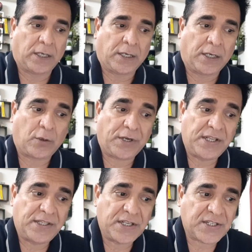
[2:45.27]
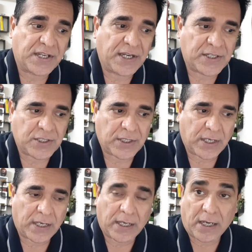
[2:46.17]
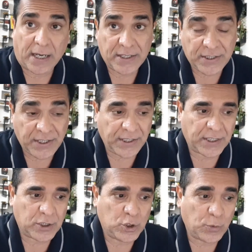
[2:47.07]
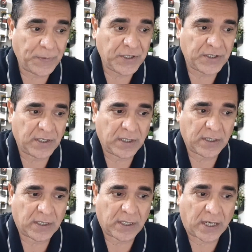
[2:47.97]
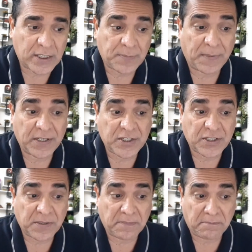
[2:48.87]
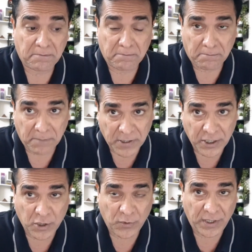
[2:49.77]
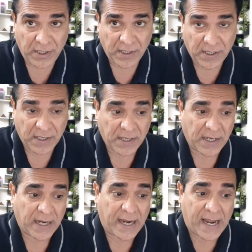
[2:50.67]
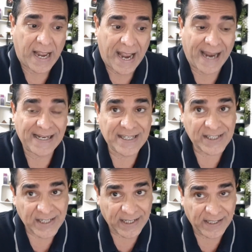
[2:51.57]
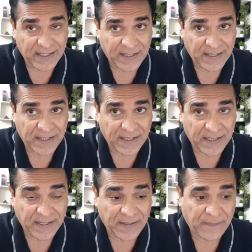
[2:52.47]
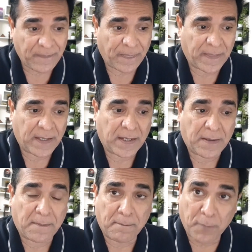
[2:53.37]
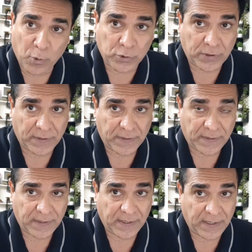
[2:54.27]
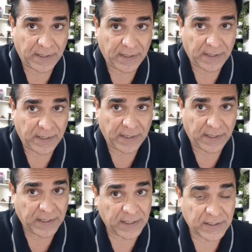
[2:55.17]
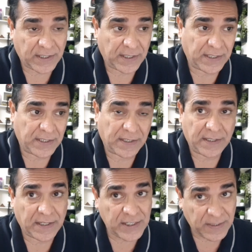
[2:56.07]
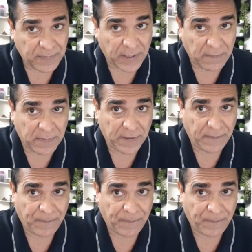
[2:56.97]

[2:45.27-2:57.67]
Now in this case, I see that Jupiter aspects Mercury and Sun both in September.